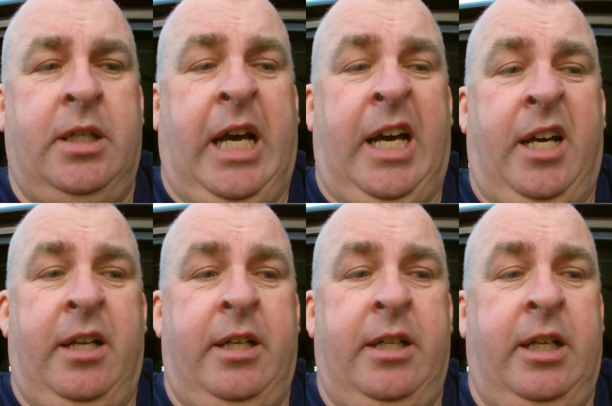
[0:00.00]

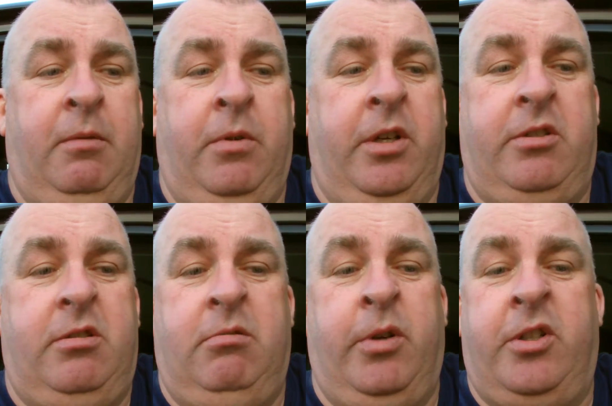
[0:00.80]
and it
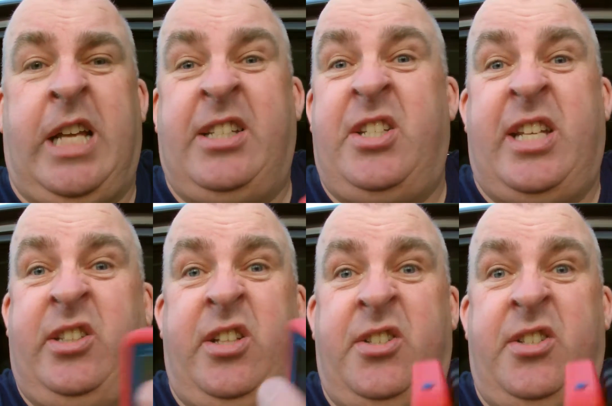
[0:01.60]
works works as it says on the